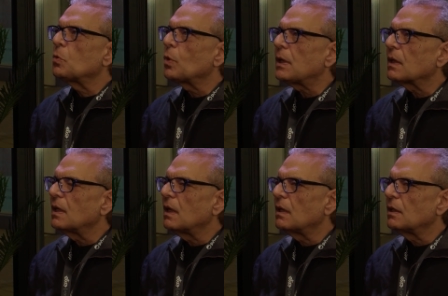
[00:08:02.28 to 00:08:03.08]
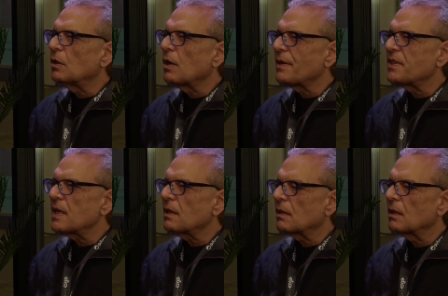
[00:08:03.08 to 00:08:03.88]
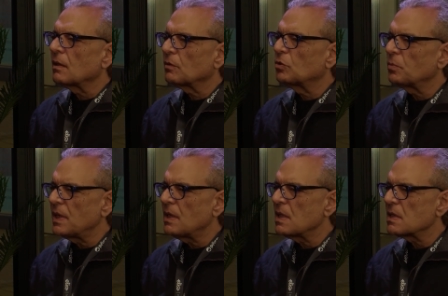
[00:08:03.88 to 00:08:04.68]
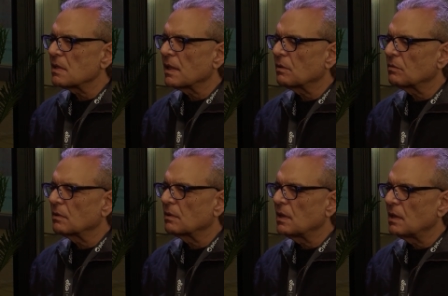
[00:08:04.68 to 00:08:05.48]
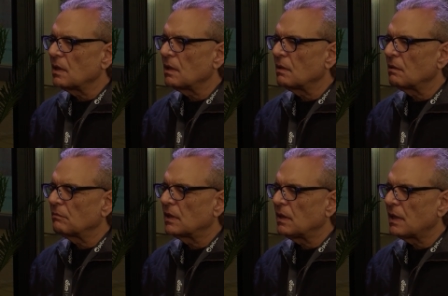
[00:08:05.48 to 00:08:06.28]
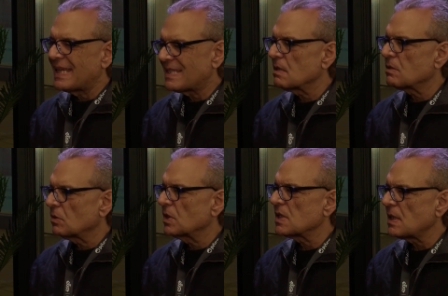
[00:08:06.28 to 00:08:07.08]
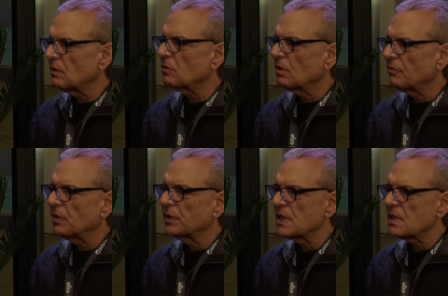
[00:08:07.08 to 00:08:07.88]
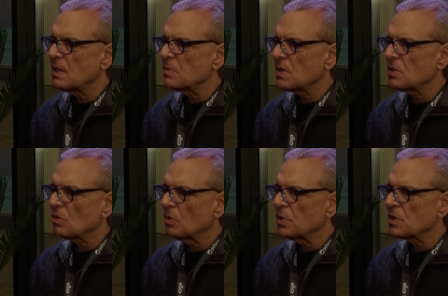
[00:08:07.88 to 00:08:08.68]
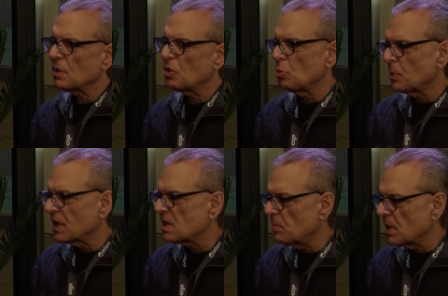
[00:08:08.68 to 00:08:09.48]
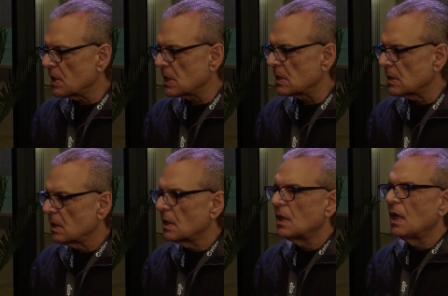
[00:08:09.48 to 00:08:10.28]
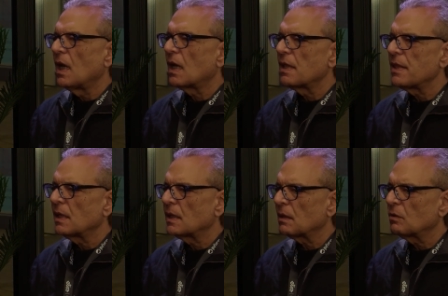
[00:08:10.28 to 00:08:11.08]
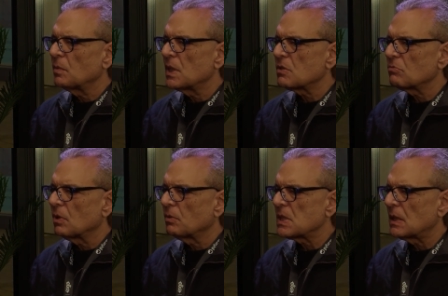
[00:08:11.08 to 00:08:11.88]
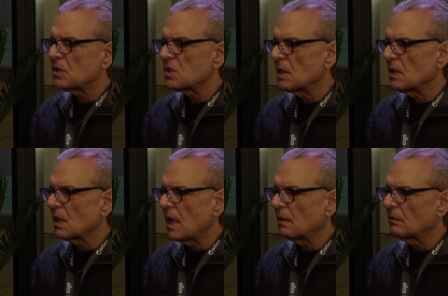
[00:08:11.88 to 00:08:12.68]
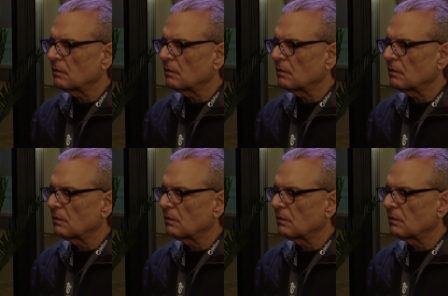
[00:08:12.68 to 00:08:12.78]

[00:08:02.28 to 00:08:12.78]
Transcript: well, you know, I think to me it's like the the essence or the center of all these themes is always the human experience, and I think that to me is always interesting and